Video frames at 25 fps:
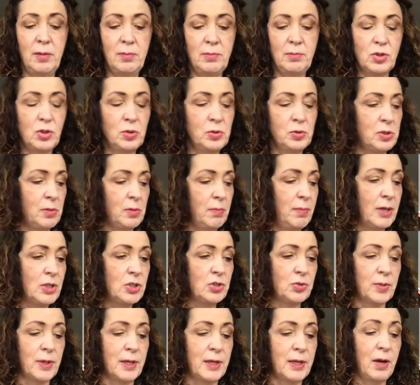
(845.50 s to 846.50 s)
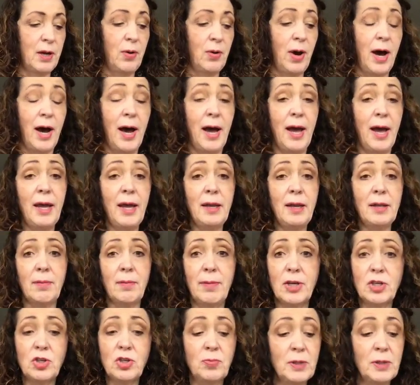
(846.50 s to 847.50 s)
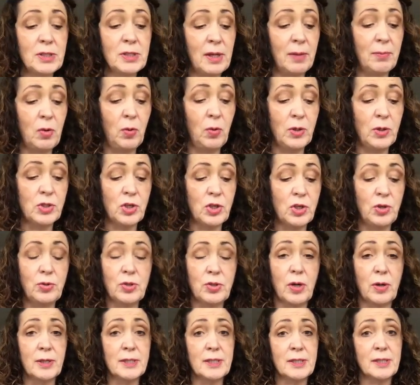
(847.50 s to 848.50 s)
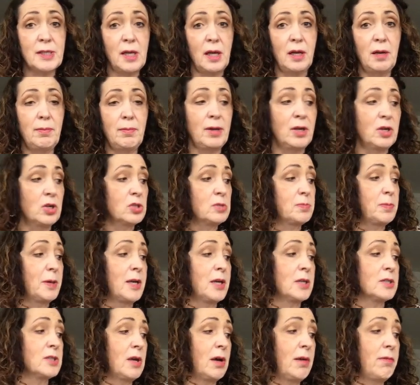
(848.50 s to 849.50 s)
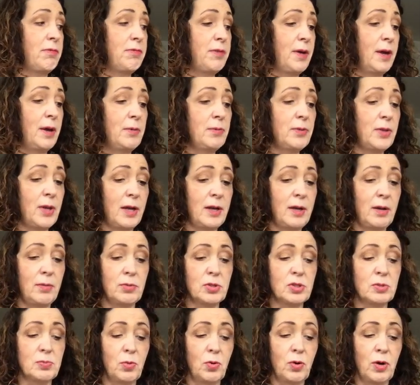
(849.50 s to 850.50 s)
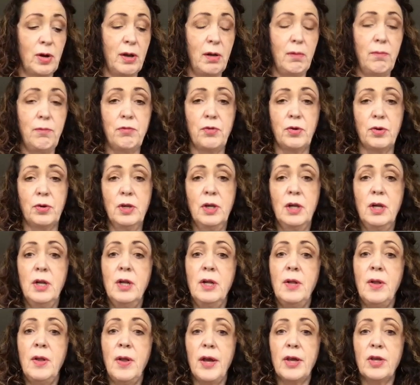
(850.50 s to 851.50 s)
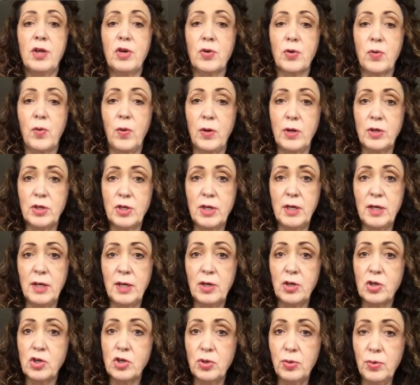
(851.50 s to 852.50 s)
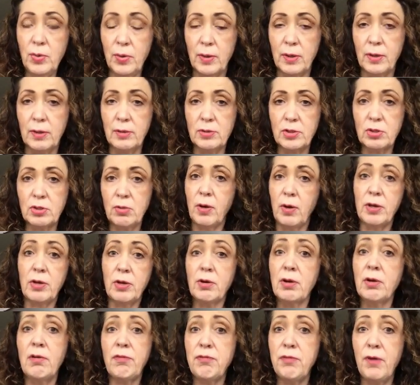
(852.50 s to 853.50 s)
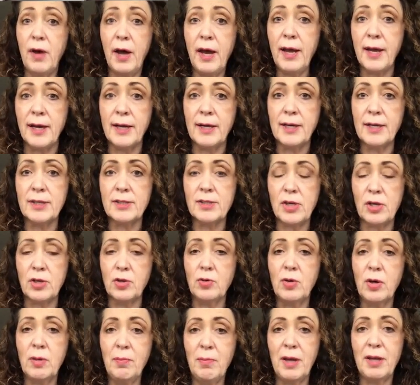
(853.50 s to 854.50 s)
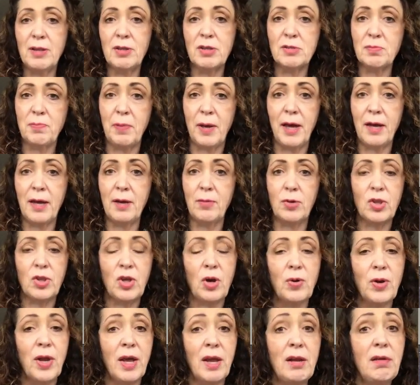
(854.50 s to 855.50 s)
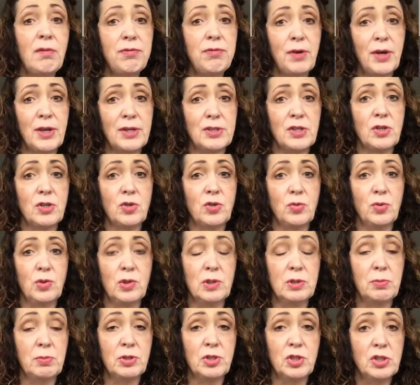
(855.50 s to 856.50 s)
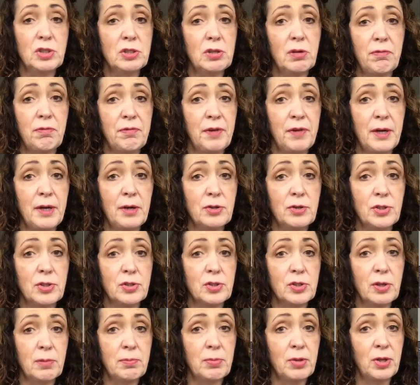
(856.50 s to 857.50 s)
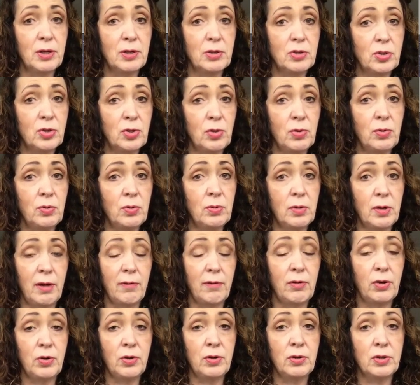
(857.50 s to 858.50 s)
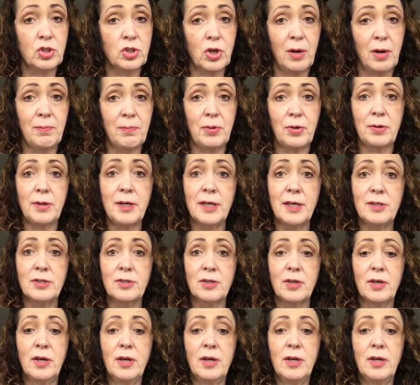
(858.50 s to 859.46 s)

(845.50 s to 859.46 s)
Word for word: do some measuring? Now, the measurements I'm going to use are in centimeters because I found that it was more helpful. And you're going to need a tool. So what you're going to find is that you can make this bag without any fancy tools, with just your fingers and something to give a good sharp crease.